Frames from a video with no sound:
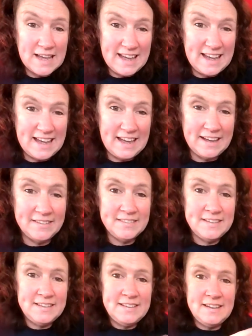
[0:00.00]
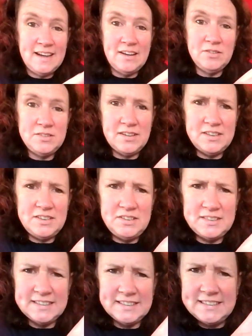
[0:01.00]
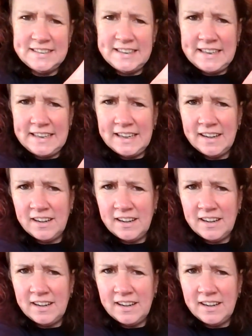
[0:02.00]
hair. Also, as you can see,